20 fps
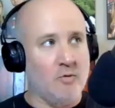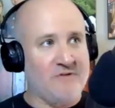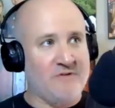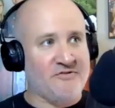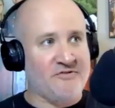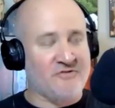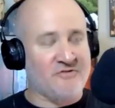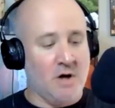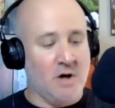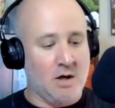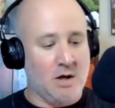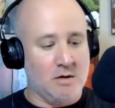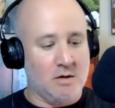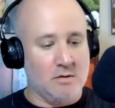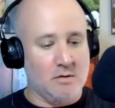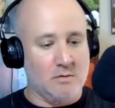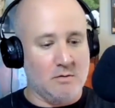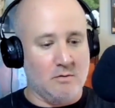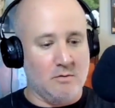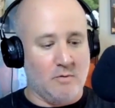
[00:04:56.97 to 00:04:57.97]
we saw
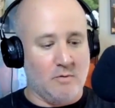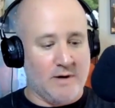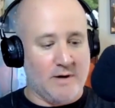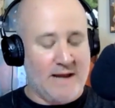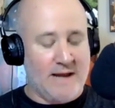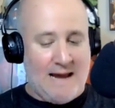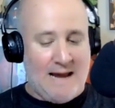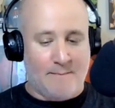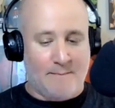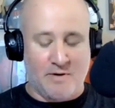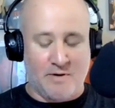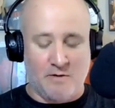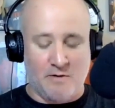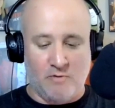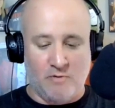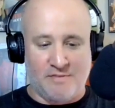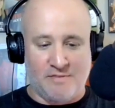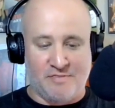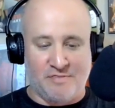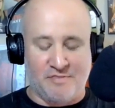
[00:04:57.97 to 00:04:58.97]
what happened
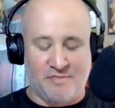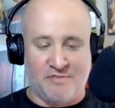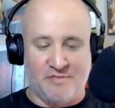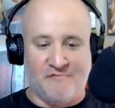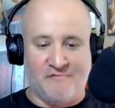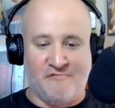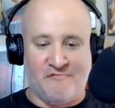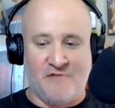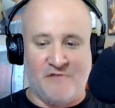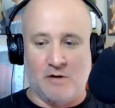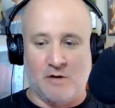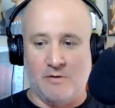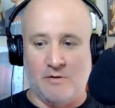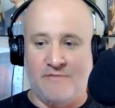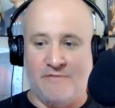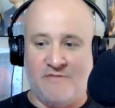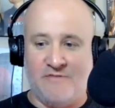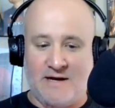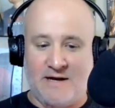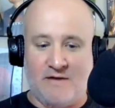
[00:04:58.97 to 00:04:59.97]
with the Fairleigh
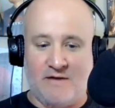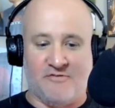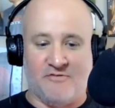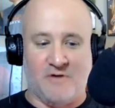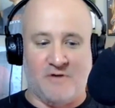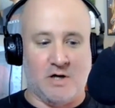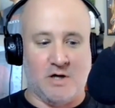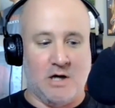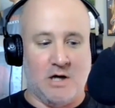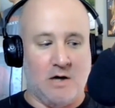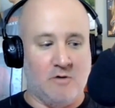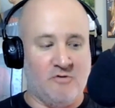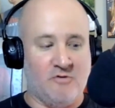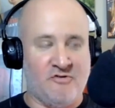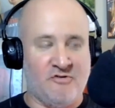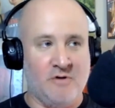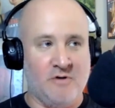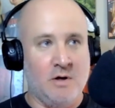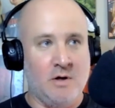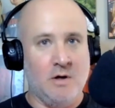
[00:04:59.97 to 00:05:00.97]
Dickinson
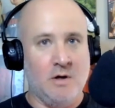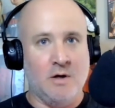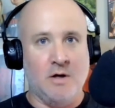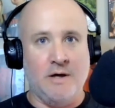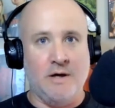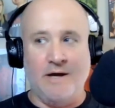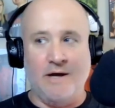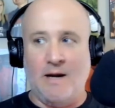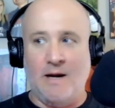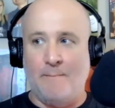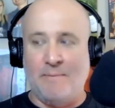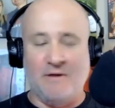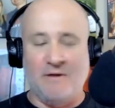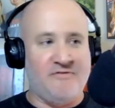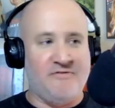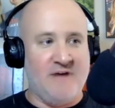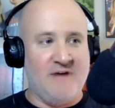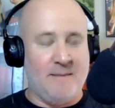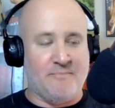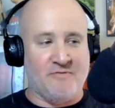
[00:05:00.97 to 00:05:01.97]
coach. He up and
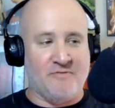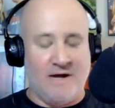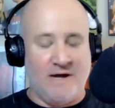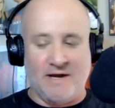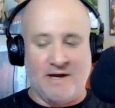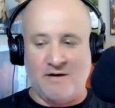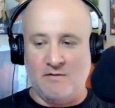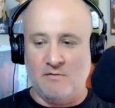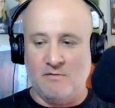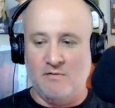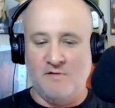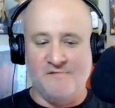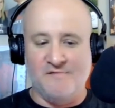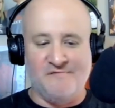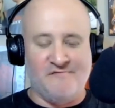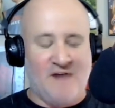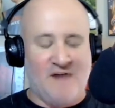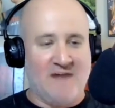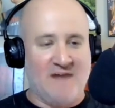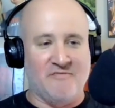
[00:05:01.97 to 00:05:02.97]
dipped like
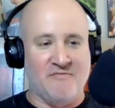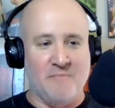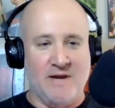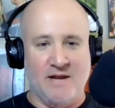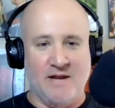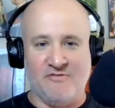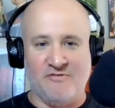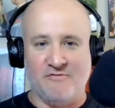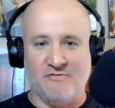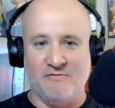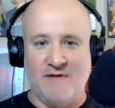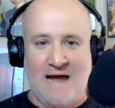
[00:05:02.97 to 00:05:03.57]
five minutes